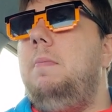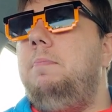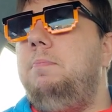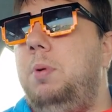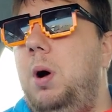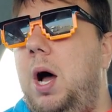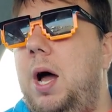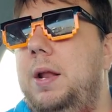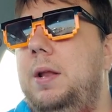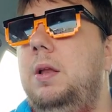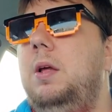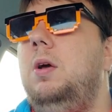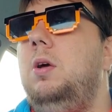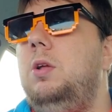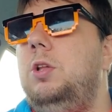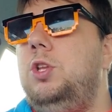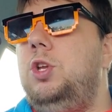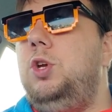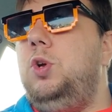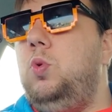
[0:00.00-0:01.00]
But
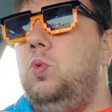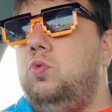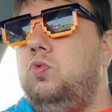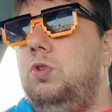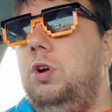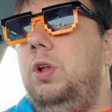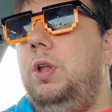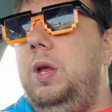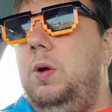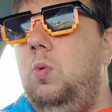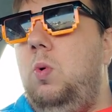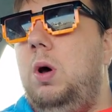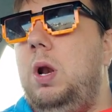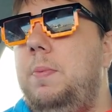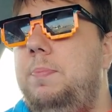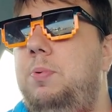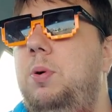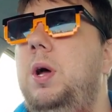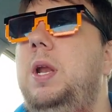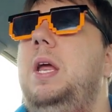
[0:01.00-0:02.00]
do you really want to
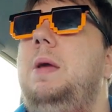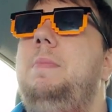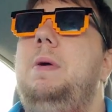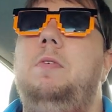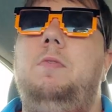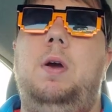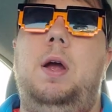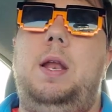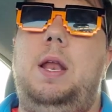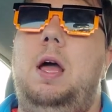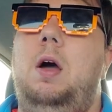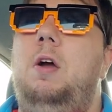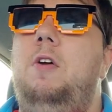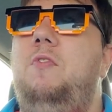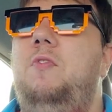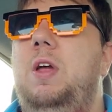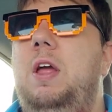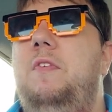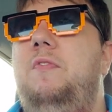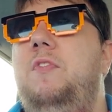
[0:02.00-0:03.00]
put him in right now?
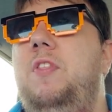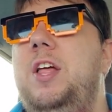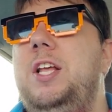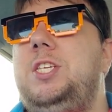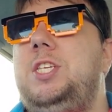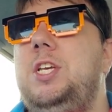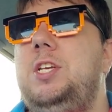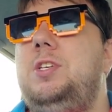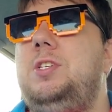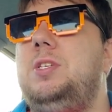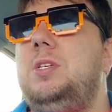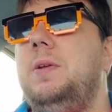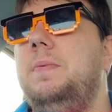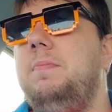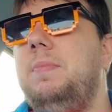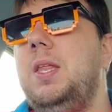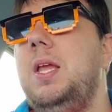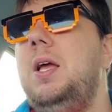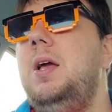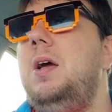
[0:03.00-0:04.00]
If this is
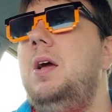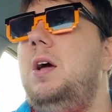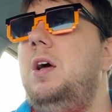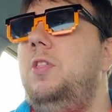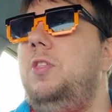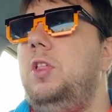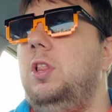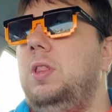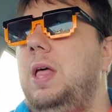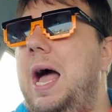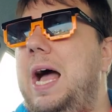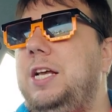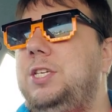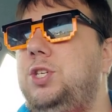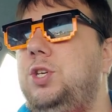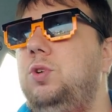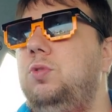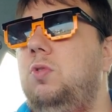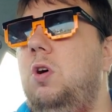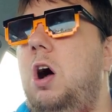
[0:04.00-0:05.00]
the
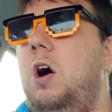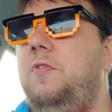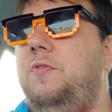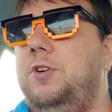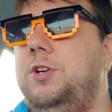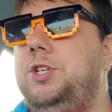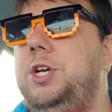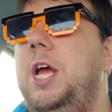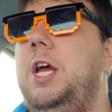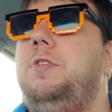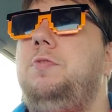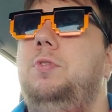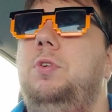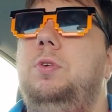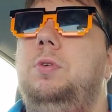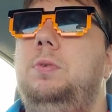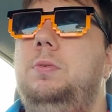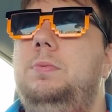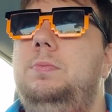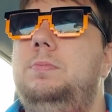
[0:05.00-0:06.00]
last hurrah for Jay
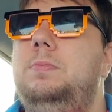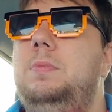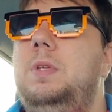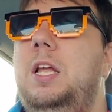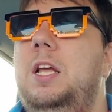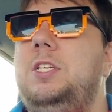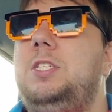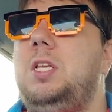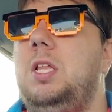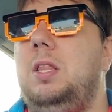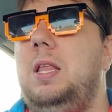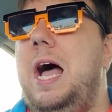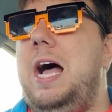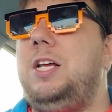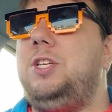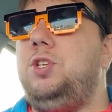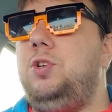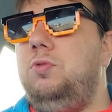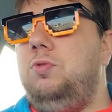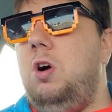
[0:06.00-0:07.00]
Gruden, and it's the
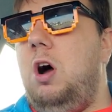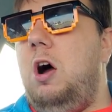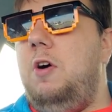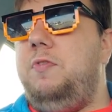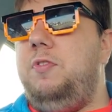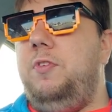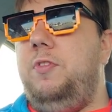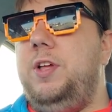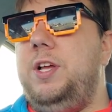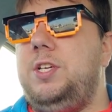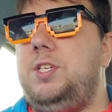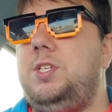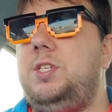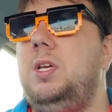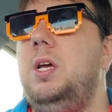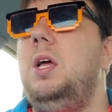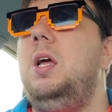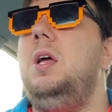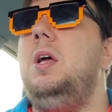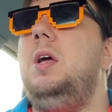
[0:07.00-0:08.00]
last hurrah for this